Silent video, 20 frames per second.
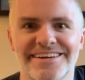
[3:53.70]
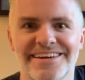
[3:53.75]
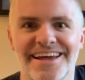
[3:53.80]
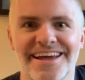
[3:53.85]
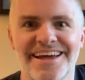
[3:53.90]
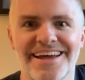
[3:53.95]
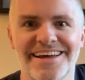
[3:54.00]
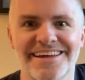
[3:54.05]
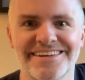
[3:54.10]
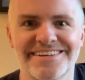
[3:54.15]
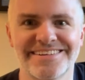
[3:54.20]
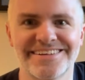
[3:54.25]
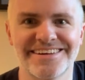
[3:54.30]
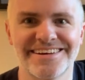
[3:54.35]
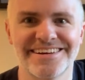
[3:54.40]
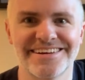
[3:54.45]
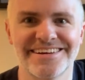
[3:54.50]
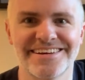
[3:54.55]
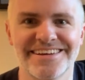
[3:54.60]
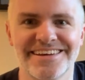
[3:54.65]
and
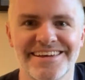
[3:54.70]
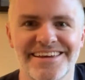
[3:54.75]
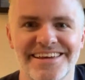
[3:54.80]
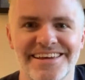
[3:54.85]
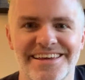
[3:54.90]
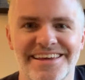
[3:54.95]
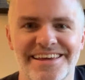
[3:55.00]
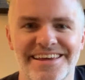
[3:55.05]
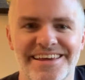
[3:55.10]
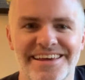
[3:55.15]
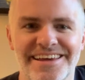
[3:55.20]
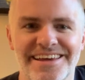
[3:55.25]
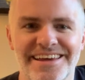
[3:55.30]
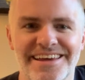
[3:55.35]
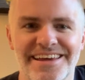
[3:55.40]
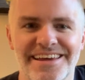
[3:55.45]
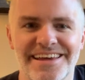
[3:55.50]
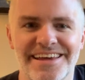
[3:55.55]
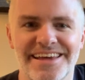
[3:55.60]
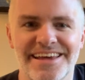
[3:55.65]
uh,
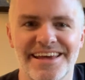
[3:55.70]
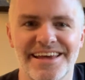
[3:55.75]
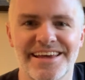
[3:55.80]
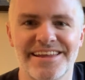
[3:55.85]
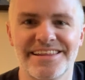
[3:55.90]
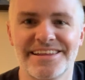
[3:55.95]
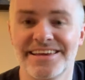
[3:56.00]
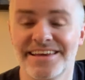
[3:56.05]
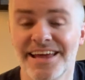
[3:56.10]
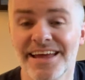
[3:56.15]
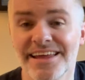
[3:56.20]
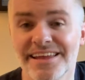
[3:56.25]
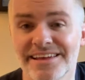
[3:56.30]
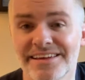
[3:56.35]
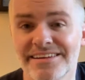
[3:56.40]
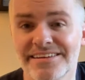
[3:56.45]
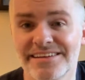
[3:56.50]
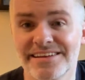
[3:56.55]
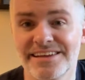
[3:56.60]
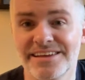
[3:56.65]
in the
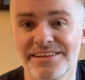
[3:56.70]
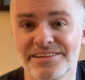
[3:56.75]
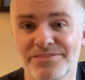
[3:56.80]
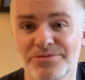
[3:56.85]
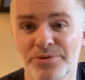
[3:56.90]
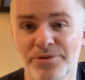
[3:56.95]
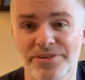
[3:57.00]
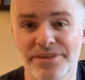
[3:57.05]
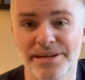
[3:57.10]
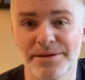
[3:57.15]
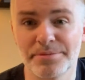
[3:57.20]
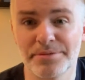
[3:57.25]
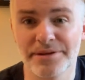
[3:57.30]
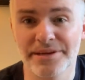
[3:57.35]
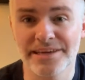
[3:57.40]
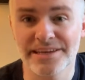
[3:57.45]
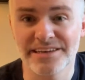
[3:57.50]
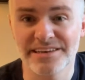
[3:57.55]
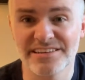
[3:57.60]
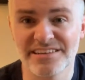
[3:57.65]
end, he wasn't able to
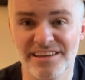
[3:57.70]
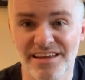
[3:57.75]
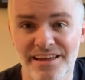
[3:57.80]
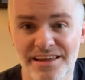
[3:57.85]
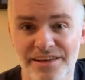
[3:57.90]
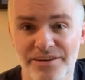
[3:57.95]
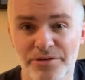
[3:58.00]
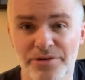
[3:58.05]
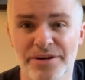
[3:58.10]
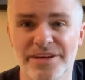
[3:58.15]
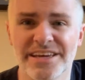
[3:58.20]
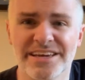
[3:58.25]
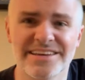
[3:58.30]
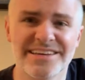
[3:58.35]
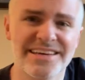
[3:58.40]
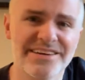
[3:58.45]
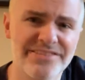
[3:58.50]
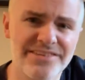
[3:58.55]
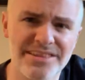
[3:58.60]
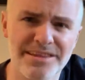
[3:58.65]
get it done, or he had
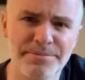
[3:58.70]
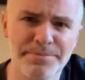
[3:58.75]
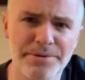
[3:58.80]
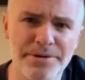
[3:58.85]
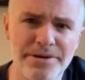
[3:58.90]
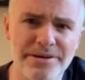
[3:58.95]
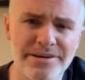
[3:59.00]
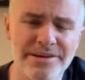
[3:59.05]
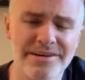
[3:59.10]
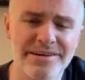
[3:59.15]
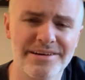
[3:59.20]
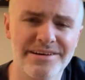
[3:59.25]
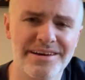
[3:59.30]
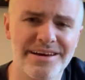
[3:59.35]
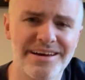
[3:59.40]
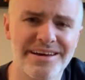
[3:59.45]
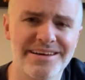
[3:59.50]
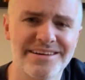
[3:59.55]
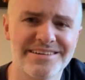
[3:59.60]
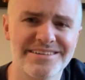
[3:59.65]
given the book
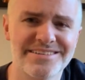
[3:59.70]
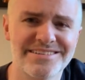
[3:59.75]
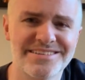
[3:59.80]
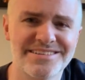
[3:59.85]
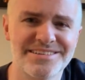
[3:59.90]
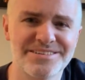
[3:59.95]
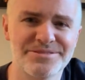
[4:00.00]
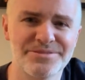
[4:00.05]
uh, to